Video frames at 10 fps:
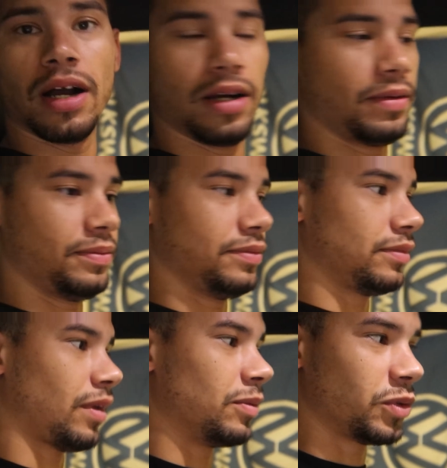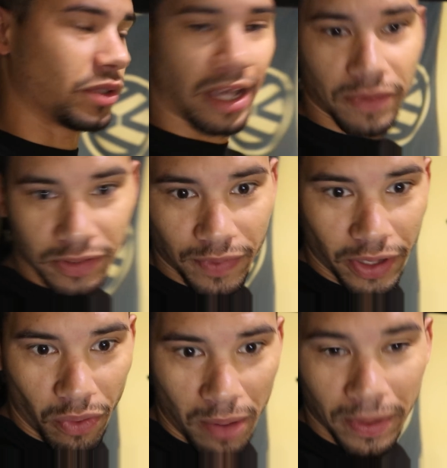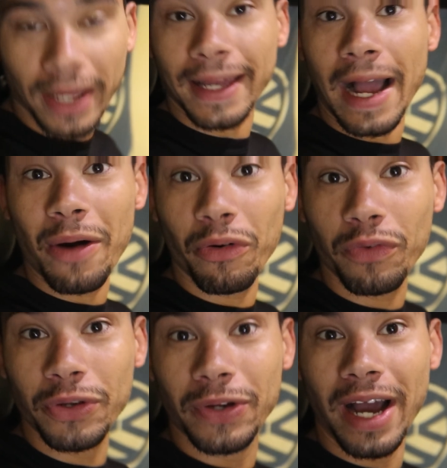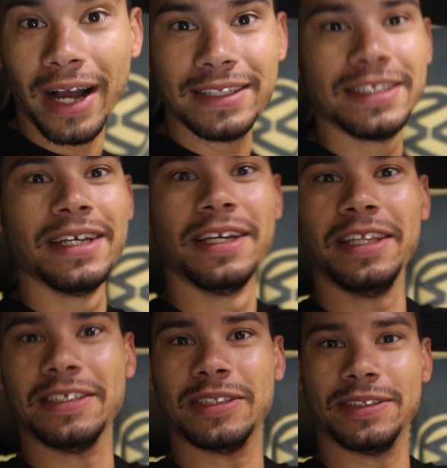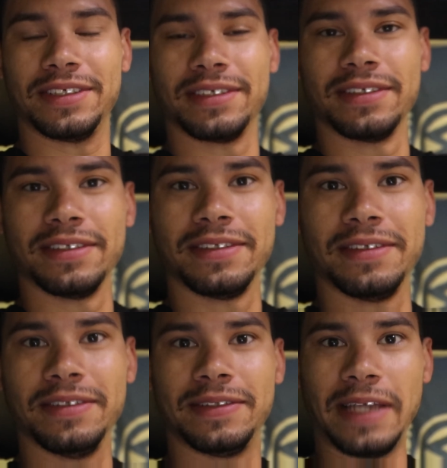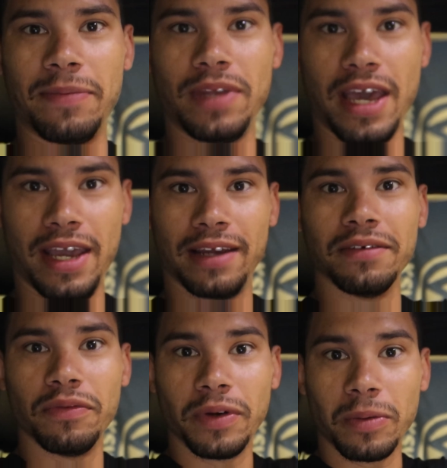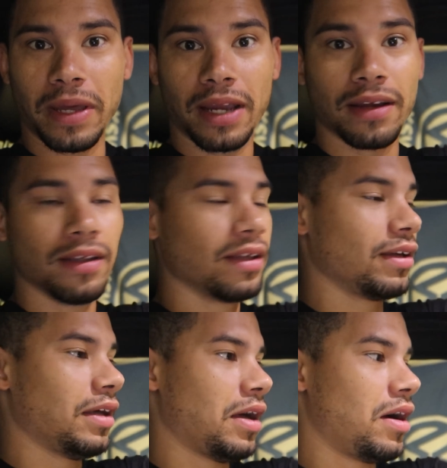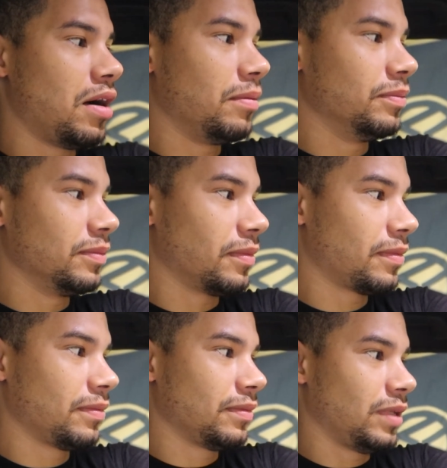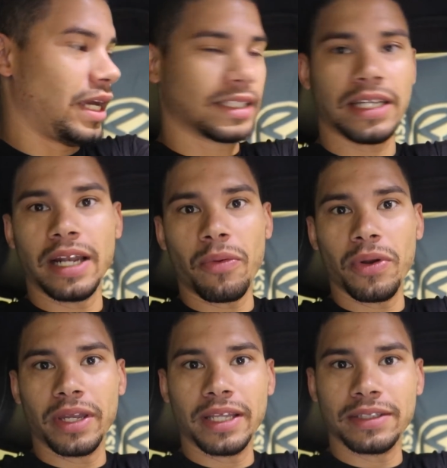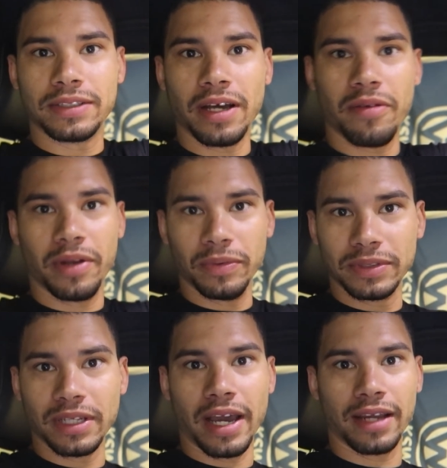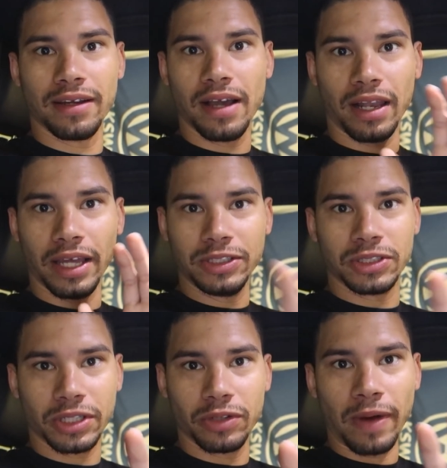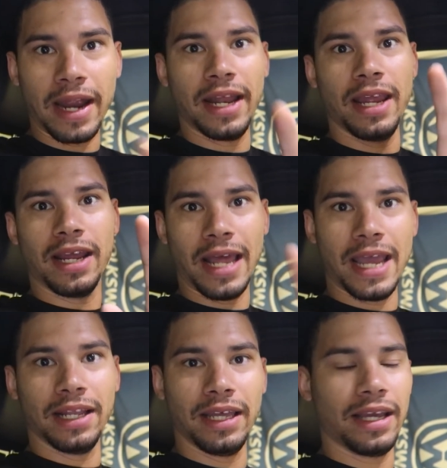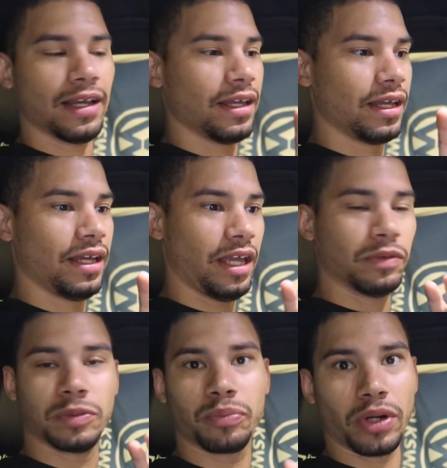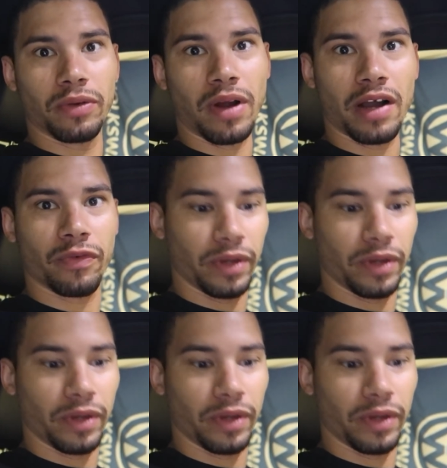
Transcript: I'm supposed to have this video up in like an hour for you guys. This is same day filming. Last night I wanted to get this done, but it was like hellaciously raining and hailing. It was pretty rough.